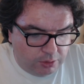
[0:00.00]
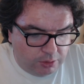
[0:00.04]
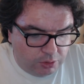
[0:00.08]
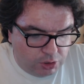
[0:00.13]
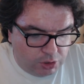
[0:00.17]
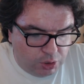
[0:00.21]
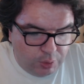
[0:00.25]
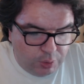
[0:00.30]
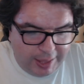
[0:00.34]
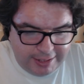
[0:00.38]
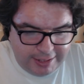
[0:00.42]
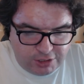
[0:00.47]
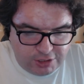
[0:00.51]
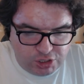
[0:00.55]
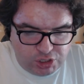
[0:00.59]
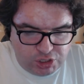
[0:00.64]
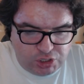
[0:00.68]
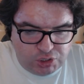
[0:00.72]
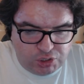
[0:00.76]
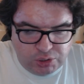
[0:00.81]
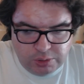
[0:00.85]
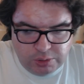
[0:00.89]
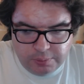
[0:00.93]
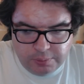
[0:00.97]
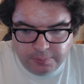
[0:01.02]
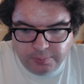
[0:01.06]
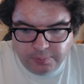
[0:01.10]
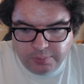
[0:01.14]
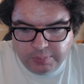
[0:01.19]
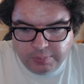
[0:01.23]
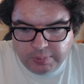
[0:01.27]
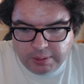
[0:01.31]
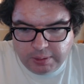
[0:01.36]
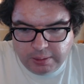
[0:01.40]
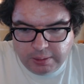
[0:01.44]
So that's,
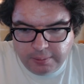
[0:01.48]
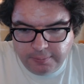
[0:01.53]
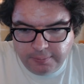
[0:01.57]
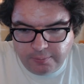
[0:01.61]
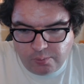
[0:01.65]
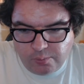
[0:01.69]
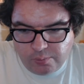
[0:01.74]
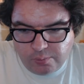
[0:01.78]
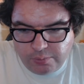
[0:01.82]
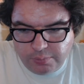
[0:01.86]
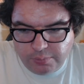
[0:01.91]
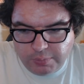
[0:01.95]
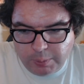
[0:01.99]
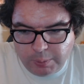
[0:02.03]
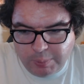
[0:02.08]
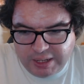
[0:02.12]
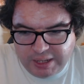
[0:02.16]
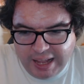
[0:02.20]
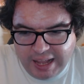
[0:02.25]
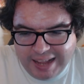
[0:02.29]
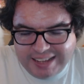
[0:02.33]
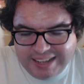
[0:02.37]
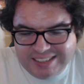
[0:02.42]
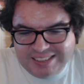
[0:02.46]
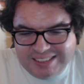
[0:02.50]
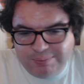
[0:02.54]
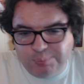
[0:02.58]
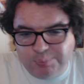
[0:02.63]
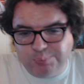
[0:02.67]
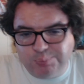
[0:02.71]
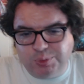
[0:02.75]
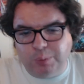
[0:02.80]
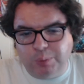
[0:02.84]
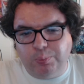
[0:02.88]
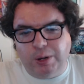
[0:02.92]
but I
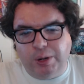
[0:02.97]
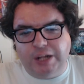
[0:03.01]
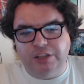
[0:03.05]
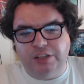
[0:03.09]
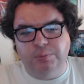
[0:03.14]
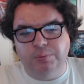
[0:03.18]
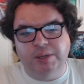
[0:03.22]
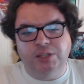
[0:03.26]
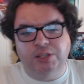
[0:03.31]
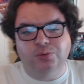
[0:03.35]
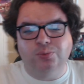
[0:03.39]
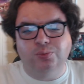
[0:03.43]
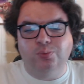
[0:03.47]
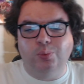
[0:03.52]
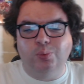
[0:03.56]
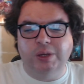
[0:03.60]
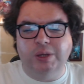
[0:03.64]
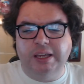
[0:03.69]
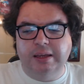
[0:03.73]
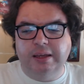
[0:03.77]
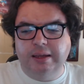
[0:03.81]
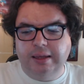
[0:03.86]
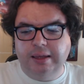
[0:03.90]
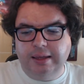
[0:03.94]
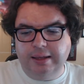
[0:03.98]
the problem is we